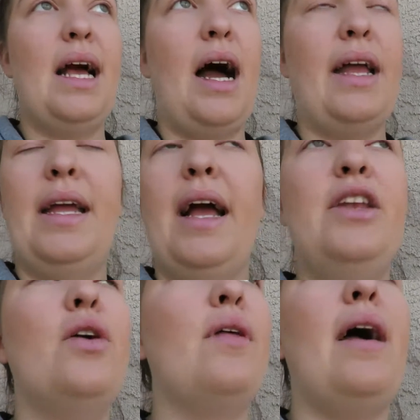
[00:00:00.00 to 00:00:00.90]
I
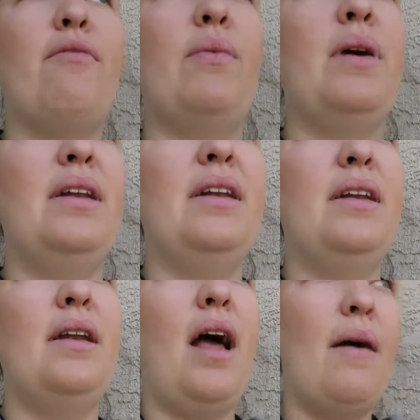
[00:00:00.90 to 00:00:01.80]
know that
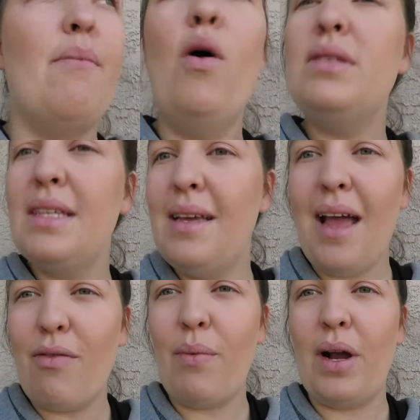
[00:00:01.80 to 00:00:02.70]
mostly
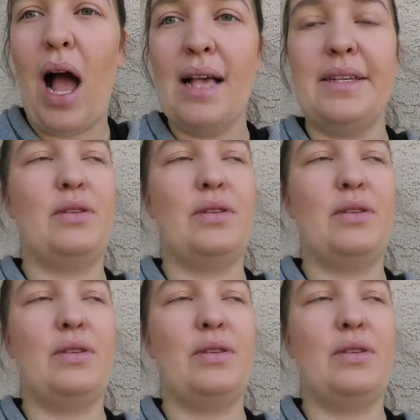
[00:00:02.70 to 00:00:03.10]
everyone got asked